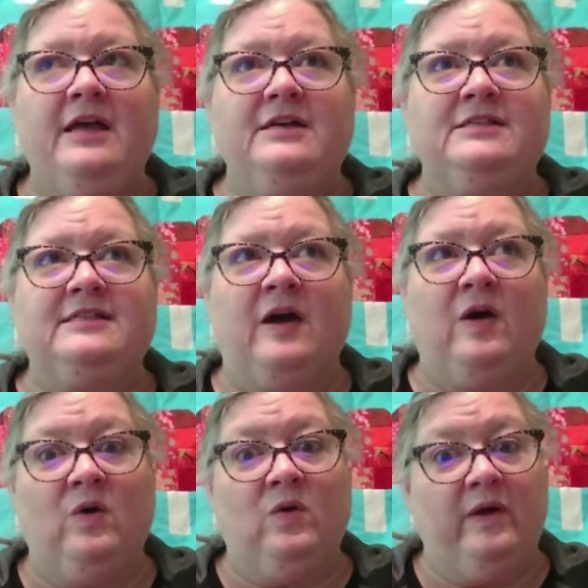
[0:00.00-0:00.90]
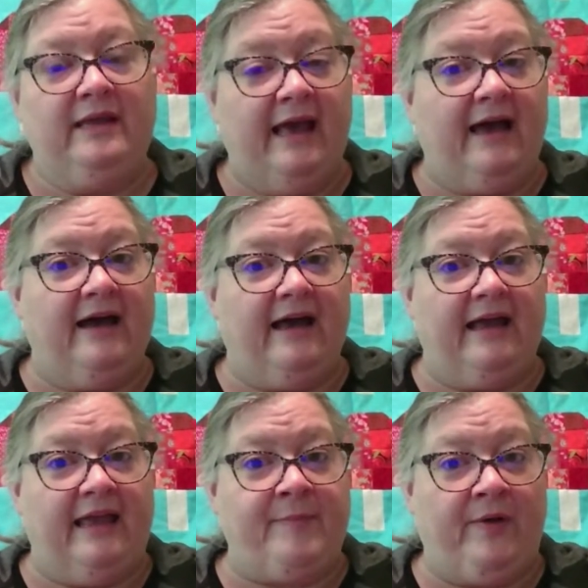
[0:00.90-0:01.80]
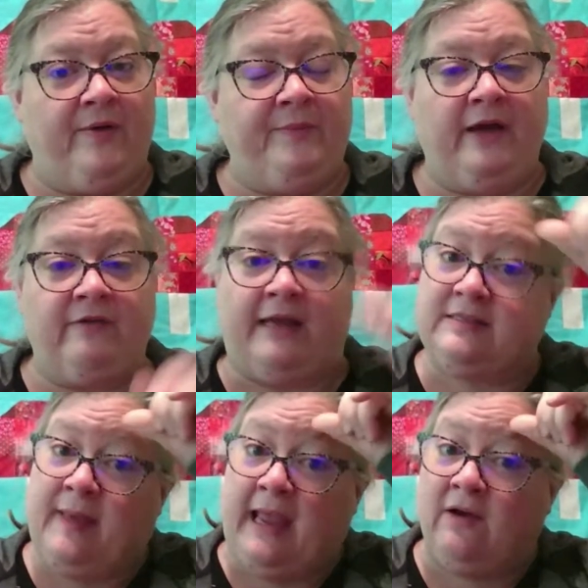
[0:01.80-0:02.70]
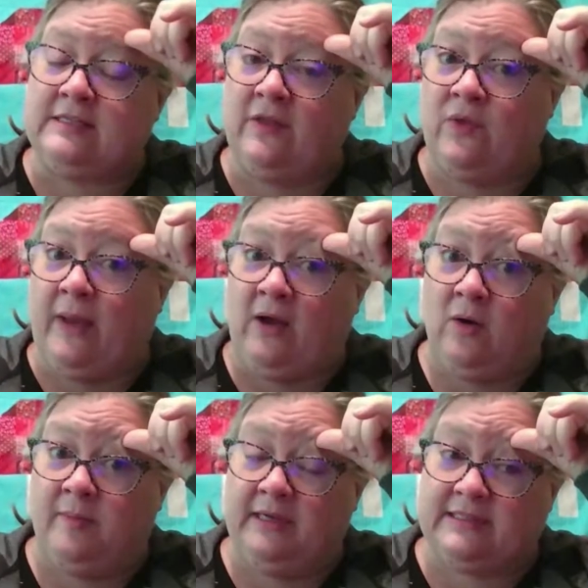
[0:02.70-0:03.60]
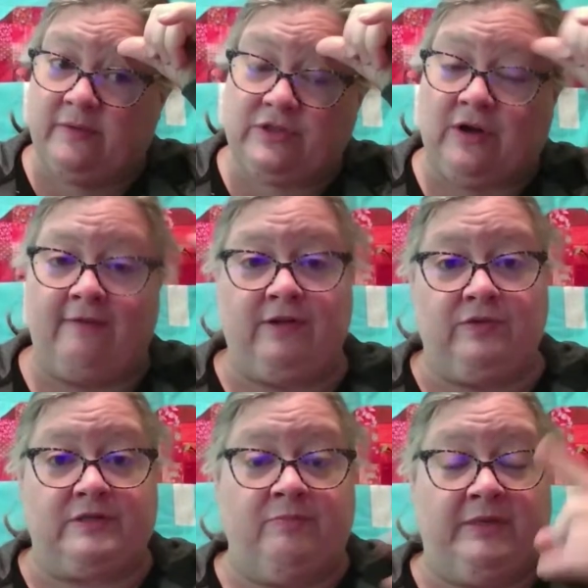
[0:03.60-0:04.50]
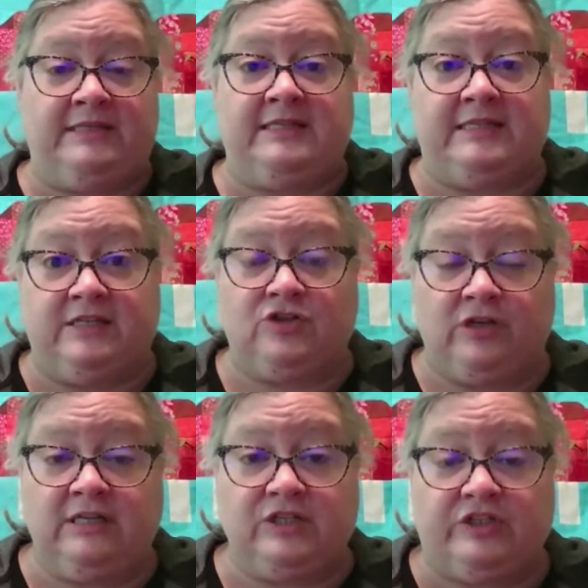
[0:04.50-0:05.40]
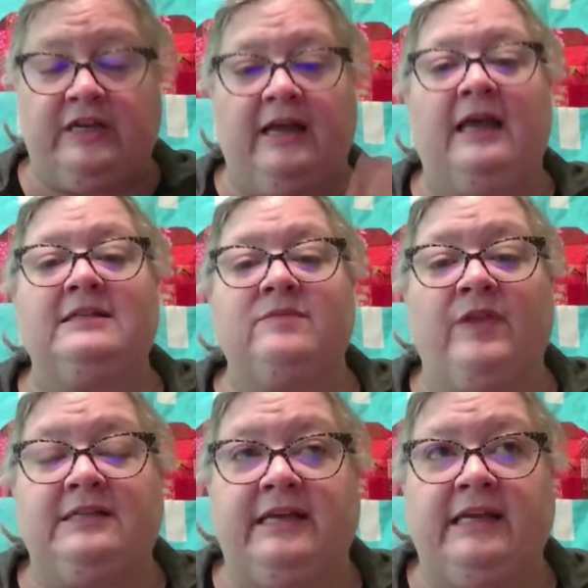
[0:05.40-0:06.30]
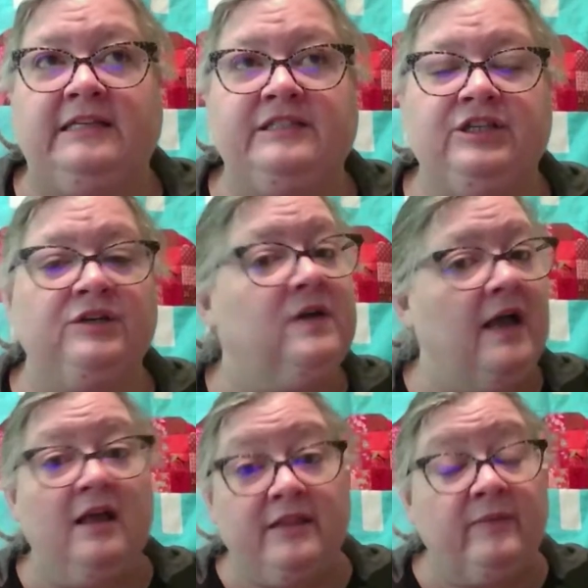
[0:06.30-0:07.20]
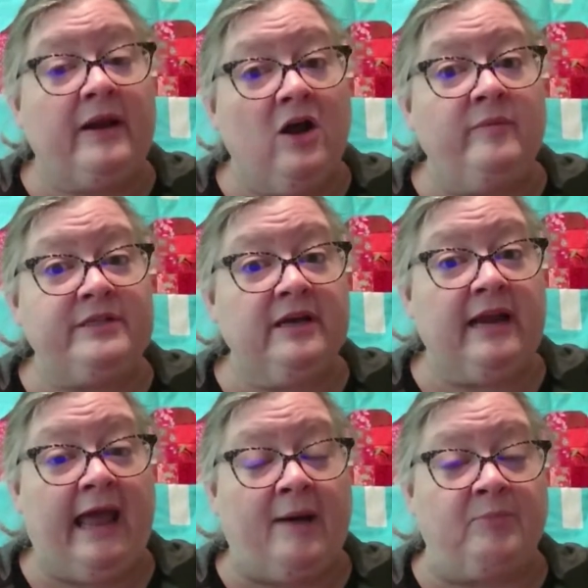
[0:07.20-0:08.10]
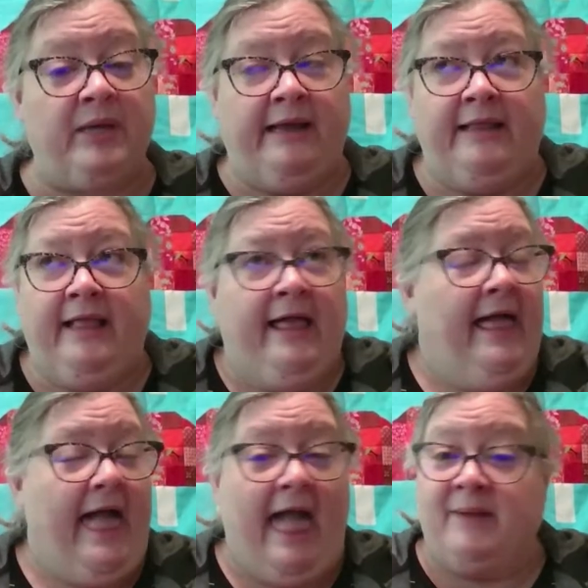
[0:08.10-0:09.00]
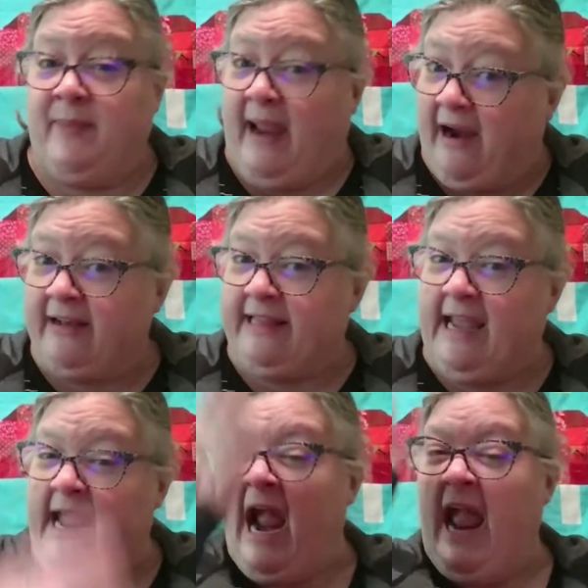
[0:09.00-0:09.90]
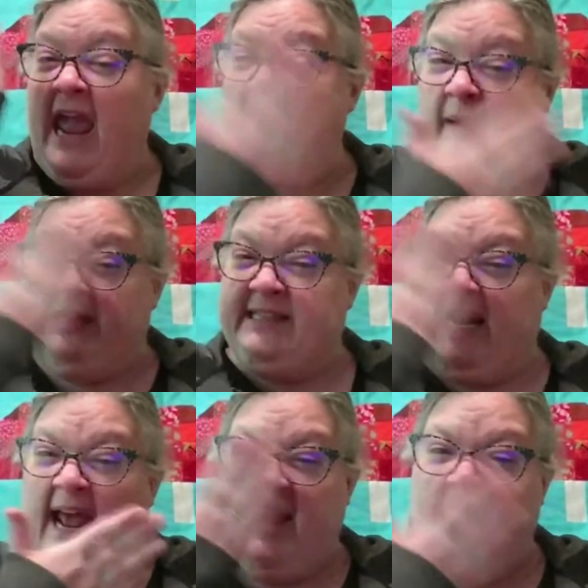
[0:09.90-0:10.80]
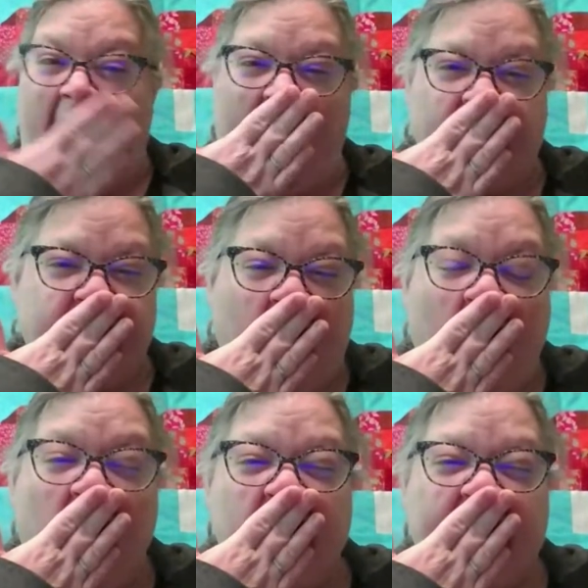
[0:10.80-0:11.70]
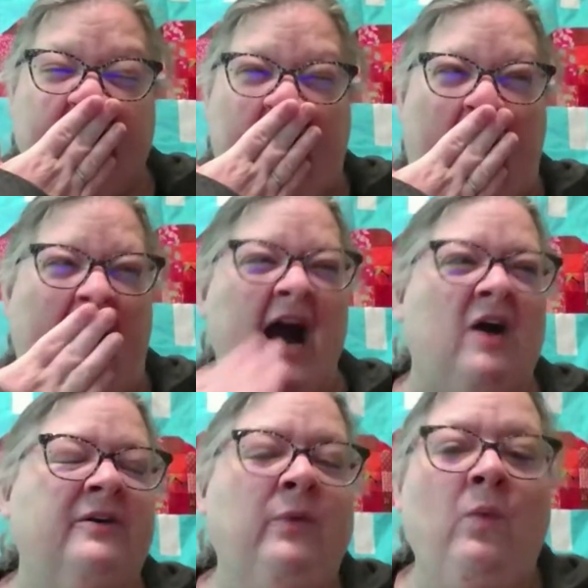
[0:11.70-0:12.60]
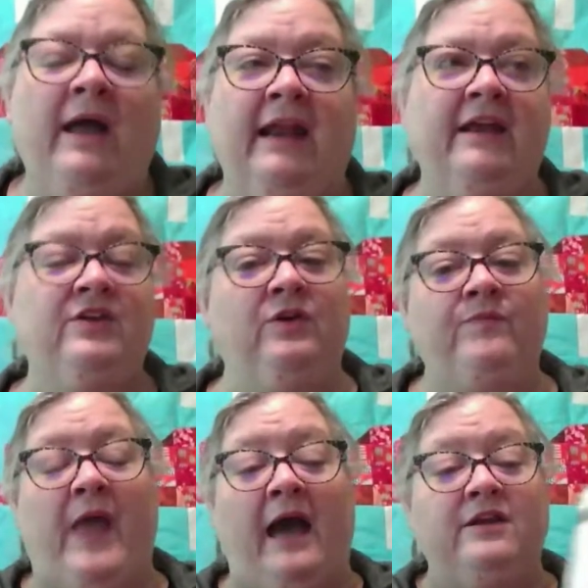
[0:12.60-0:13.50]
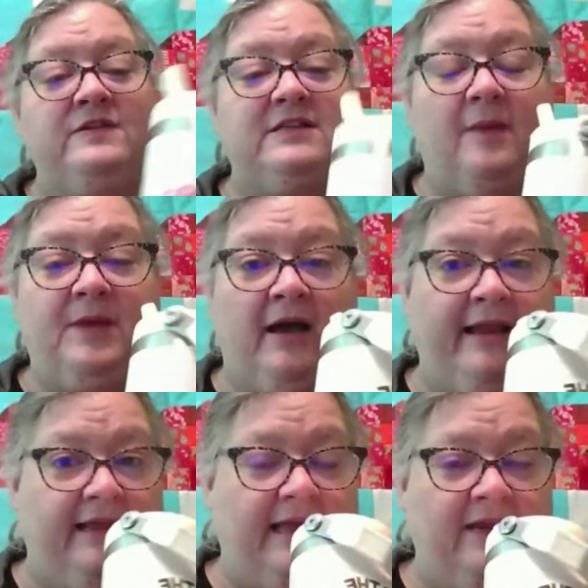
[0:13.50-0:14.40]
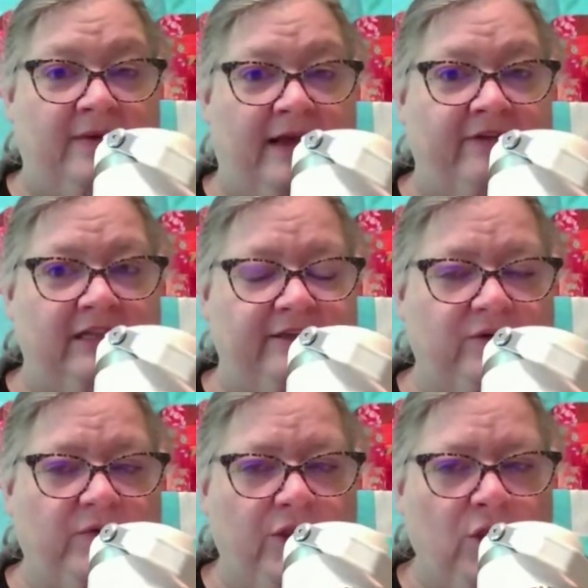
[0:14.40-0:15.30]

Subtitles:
So yeah, I came home. I ran some errands on the way home because I was driving through some business districts and I had some things I needed to do. Then I went home and took a nap. And apparently it wasn't enough. Holy cow. What can I do? How do you stop yawning? Anyone have a clue?